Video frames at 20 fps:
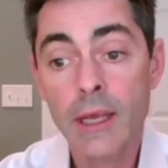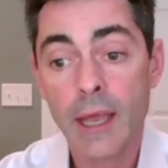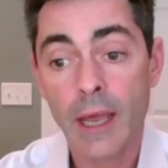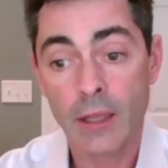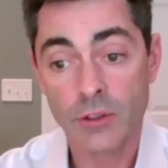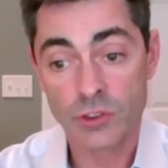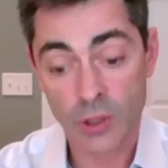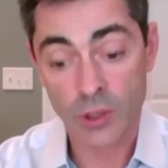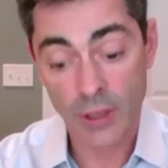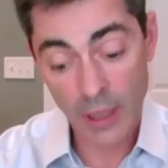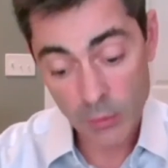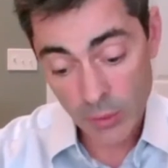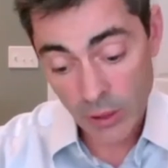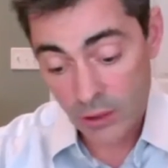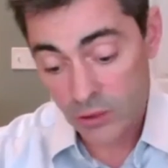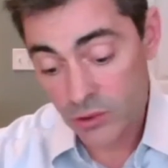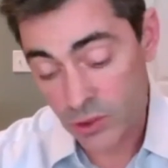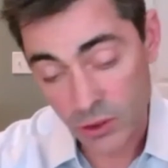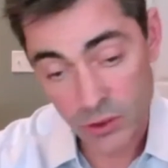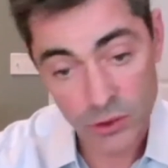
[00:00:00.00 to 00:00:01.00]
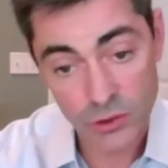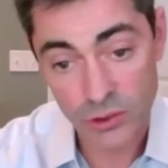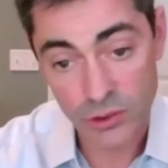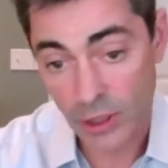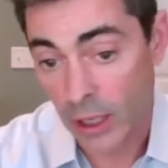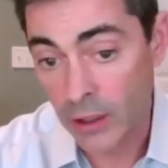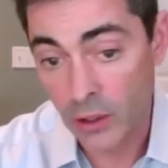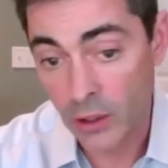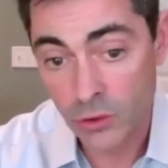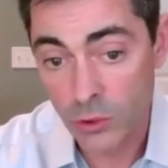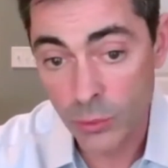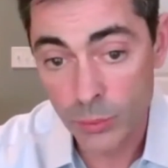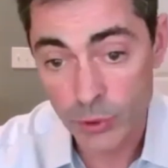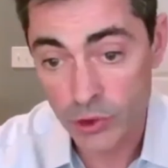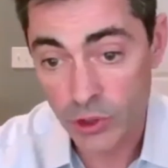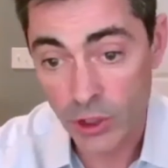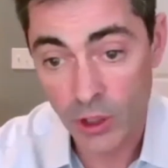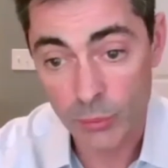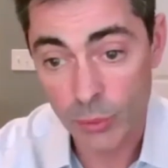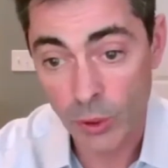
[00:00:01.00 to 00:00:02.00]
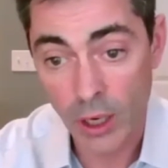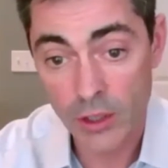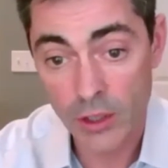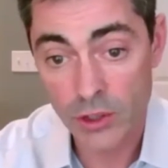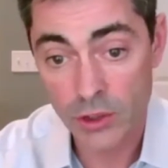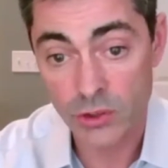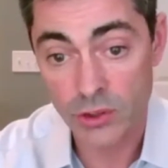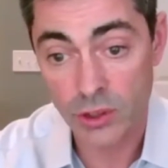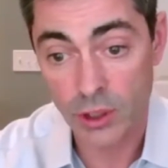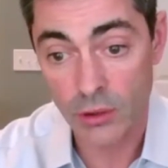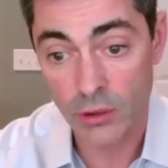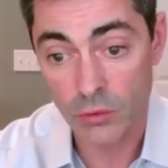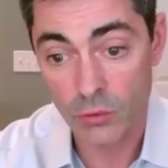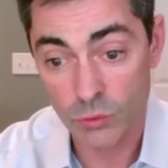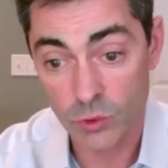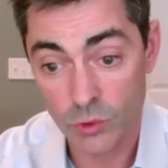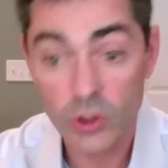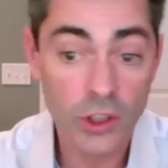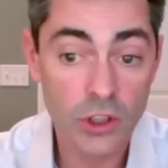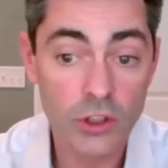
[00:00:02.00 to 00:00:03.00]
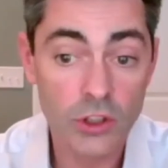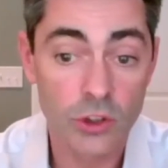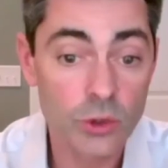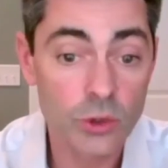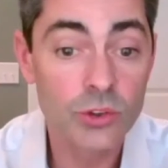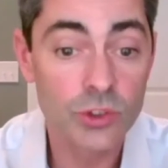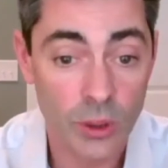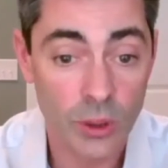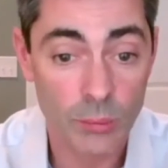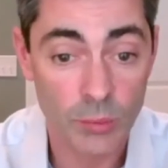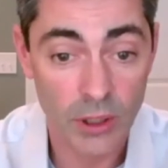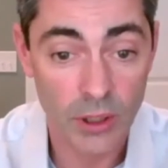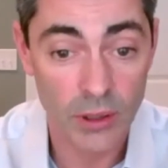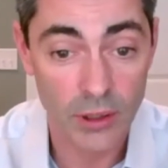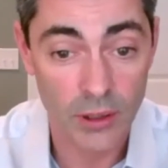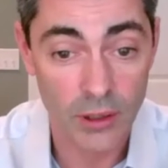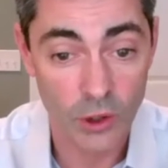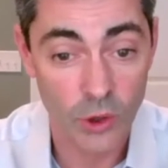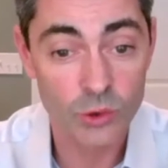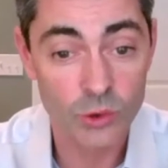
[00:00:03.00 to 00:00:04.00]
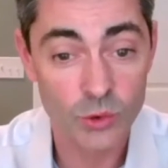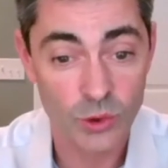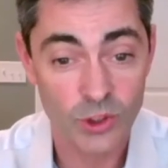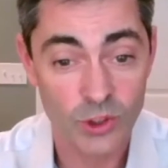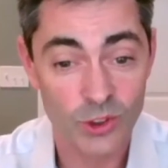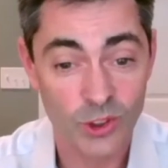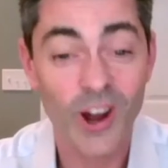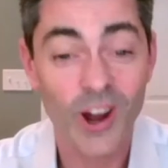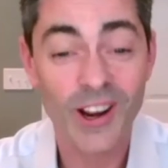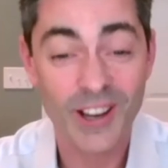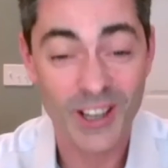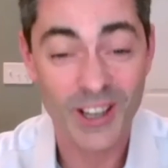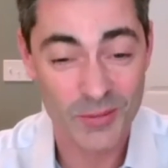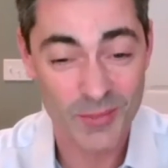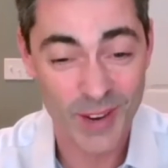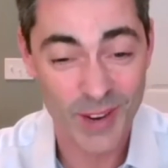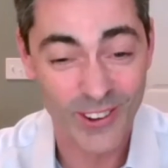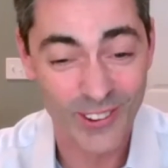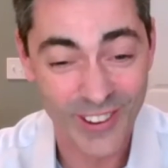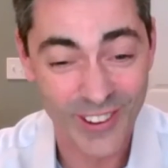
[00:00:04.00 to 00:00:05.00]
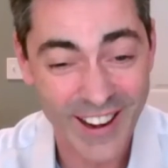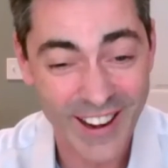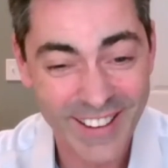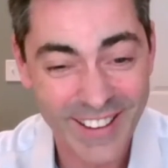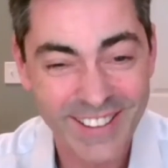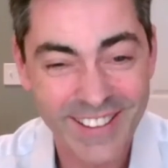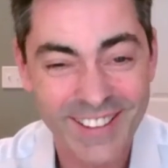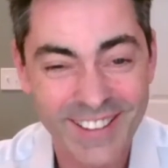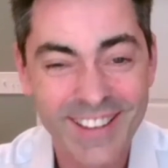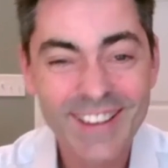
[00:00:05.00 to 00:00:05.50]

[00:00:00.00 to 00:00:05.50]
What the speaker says: And so that means that there's 92% of projects that really could use somebody that knows what they're talking about, right?